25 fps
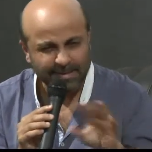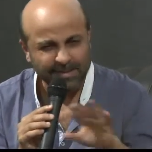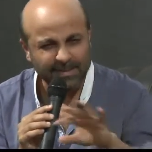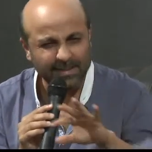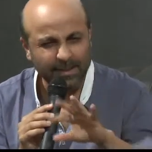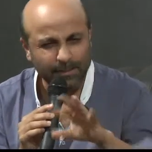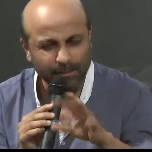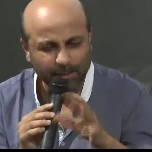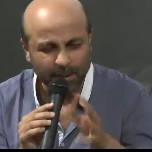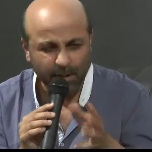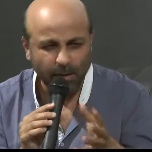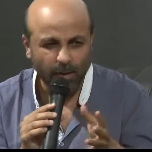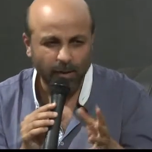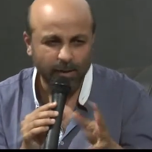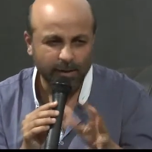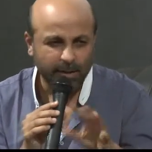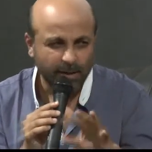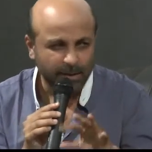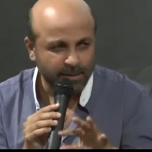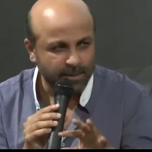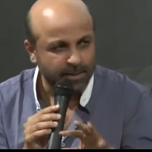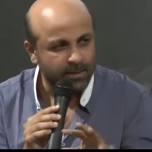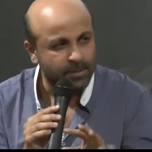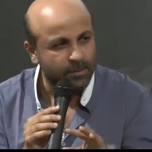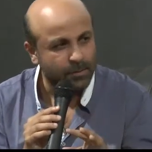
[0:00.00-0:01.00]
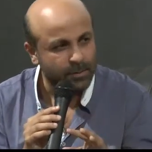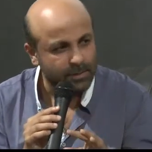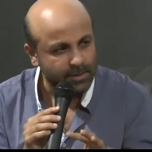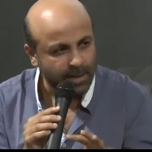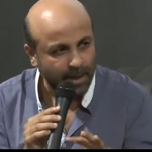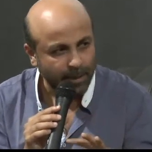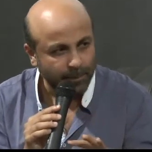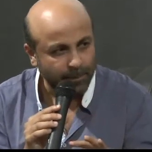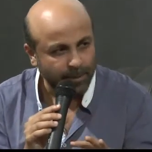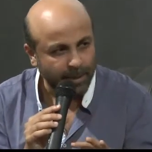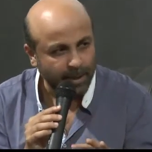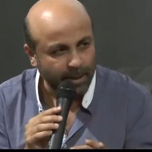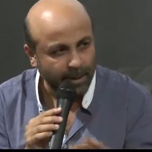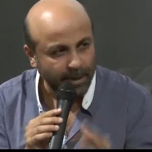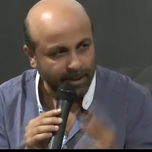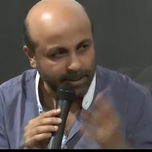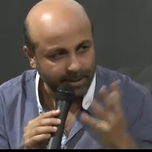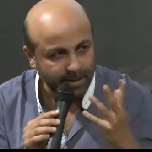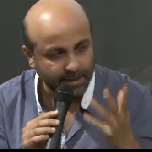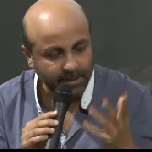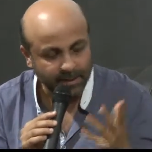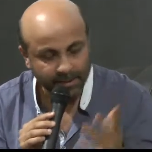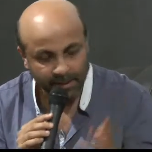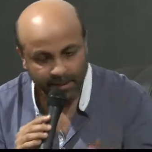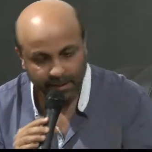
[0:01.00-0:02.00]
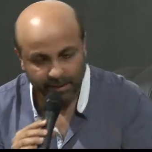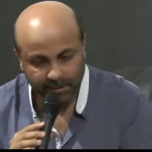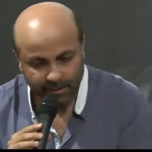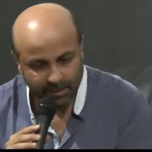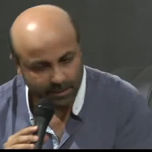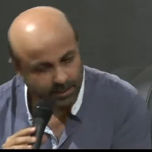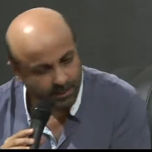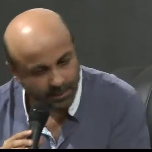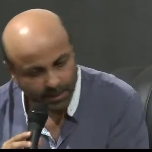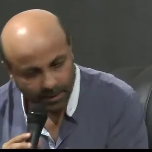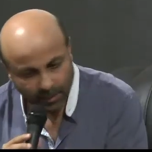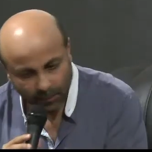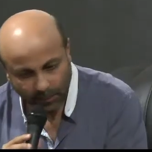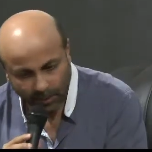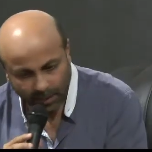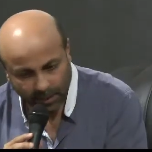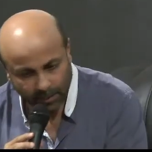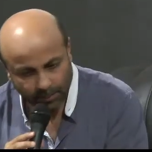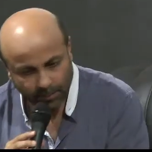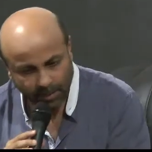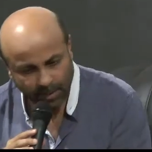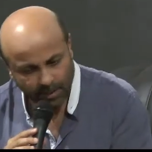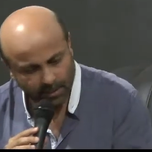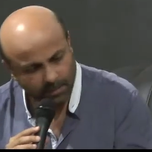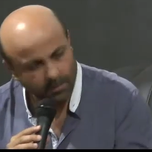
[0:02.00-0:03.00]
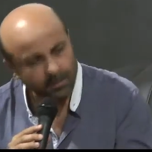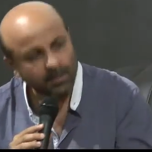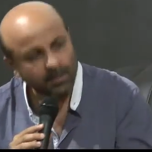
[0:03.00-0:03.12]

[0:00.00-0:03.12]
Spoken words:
and something or the other was happening. I think they intended well, but